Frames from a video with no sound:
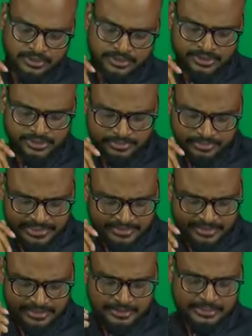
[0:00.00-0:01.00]
So
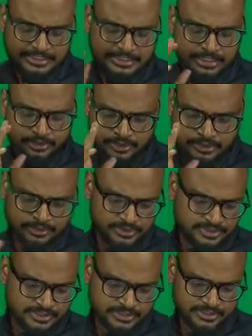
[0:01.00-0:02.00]
basic, leave all
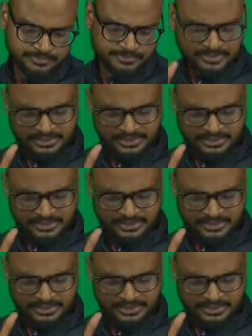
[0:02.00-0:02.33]
those uh,